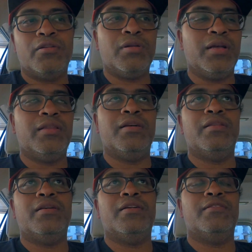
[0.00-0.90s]

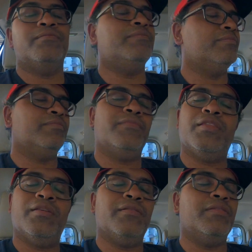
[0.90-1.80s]
the
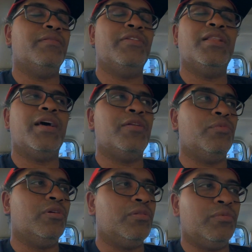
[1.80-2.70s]
VLine
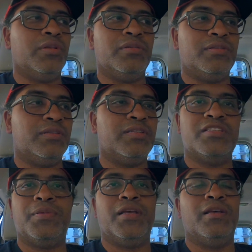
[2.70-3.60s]
will
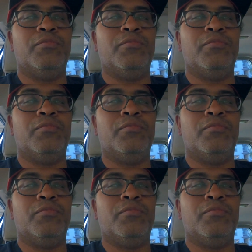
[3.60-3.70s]
display,